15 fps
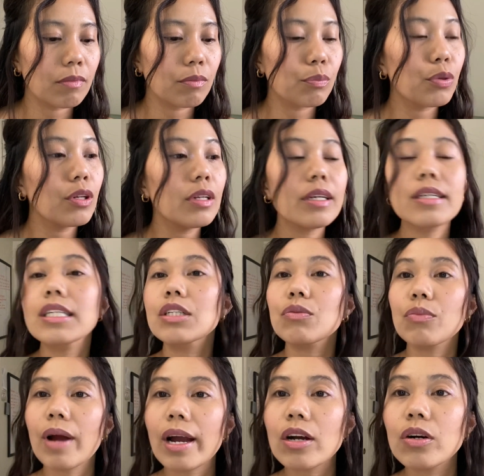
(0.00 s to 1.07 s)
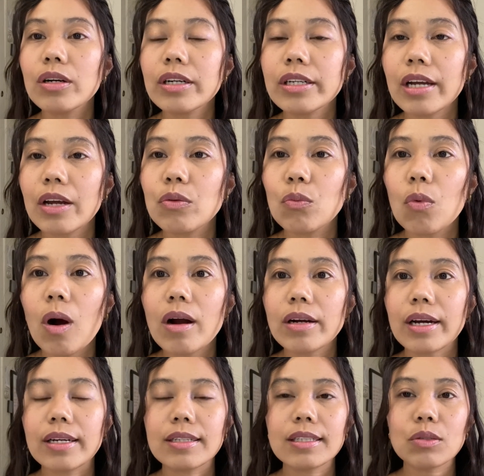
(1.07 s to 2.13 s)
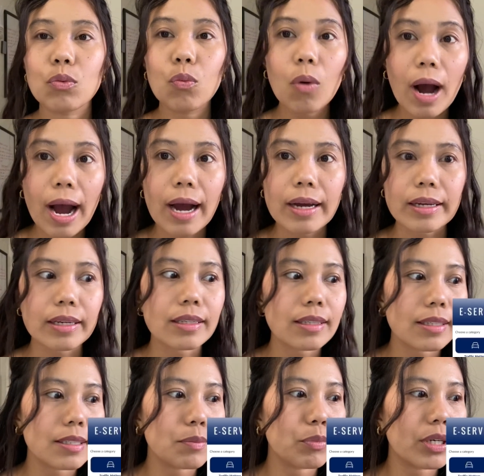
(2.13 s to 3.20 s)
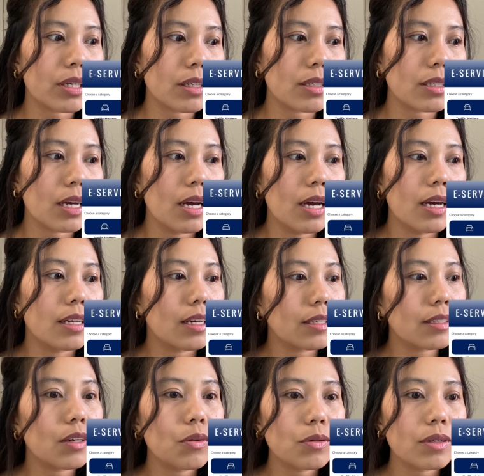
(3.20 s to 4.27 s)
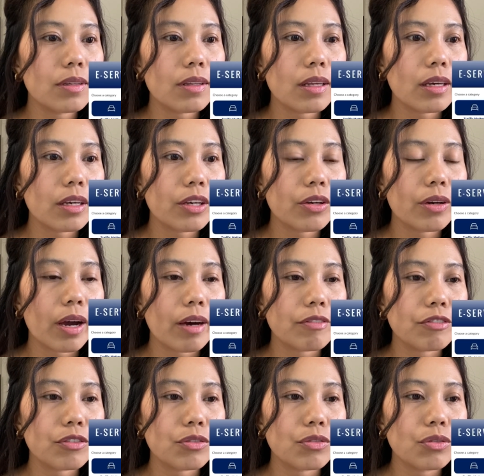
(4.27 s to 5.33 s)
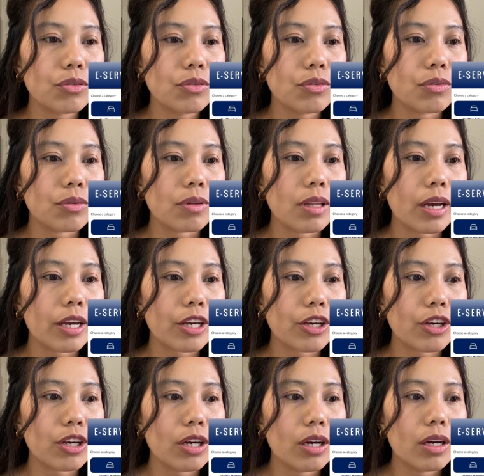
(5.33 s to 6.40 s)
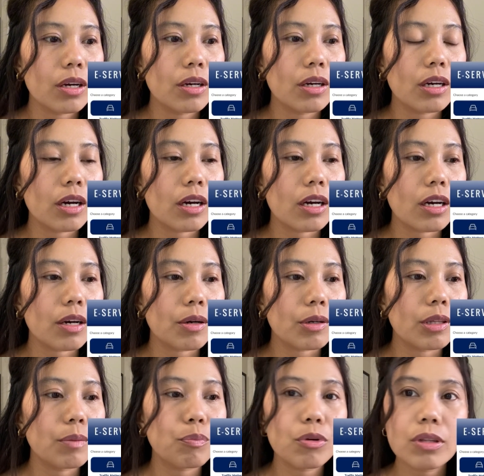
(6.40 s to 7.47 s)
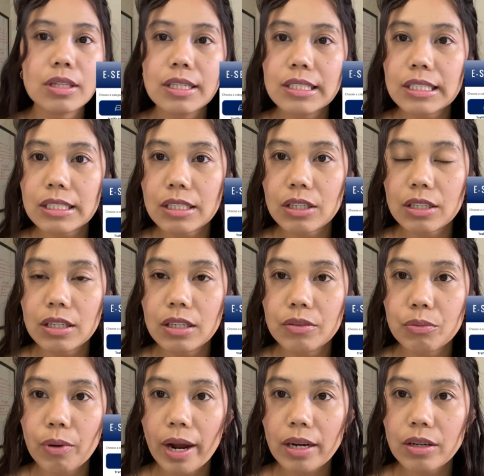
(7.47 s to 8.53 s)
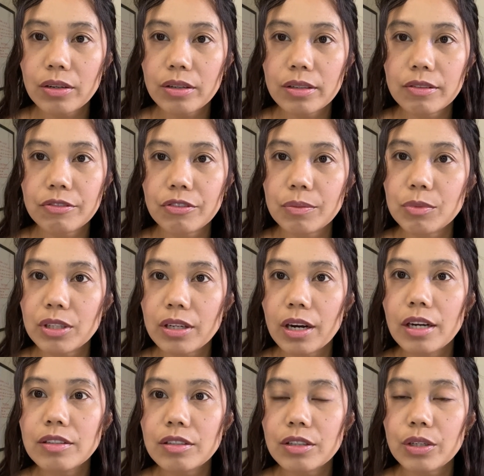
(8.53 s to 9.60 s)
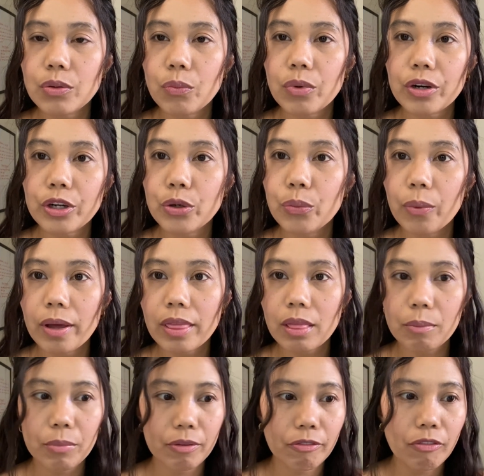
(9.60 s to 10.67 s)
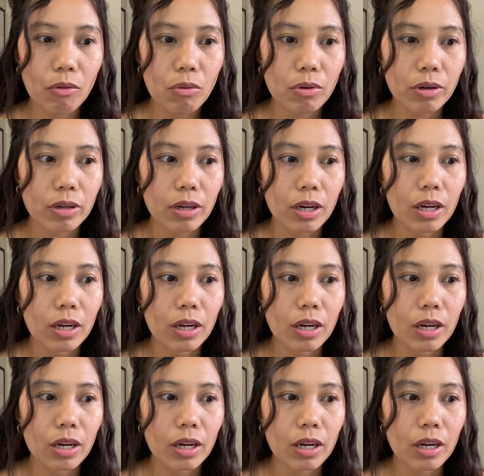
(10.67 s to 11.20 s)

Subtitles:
police record and warrants. Why? It is because that's the only thing you have to do, the police record from the country where you went before,